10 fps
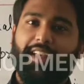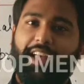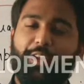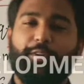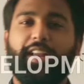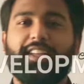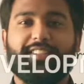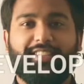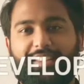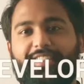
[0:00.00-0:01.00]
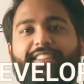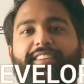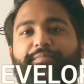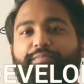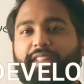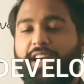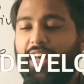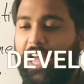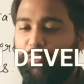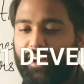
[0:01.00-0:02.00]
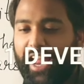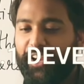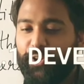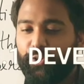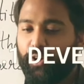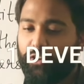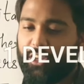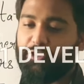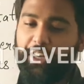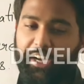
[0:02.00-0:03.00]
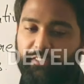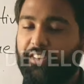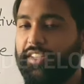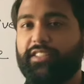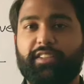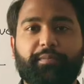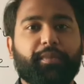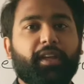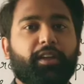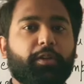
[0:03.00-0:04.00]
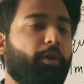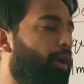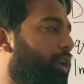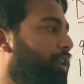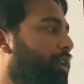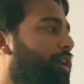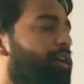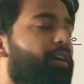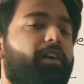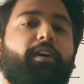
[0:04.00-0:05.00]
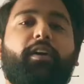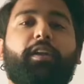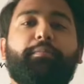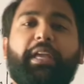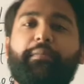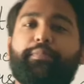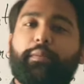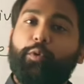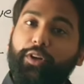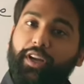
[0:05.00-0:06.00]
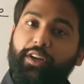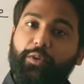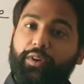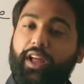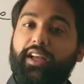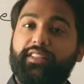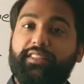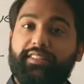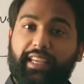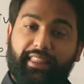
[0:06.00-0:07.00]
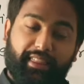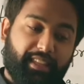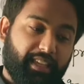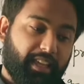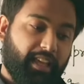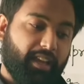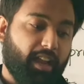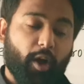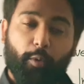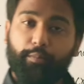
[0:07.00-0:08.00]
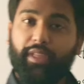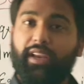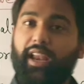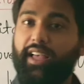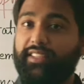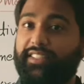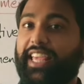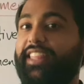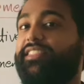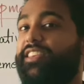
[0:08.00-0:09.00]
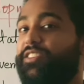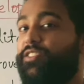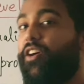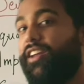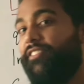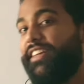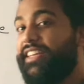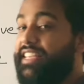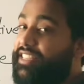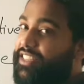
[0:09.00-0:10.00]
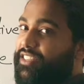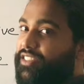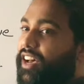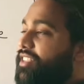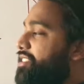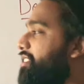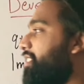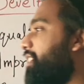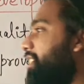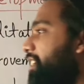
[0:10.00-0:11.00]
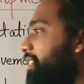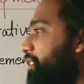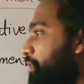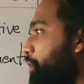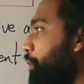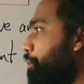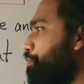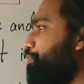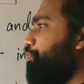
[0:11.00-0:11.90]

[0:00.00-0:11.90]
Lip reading: Hello class 10th. I would like to congratulate first you all on being promoted to class 10th. Now, class 10th is not a very easy task. So,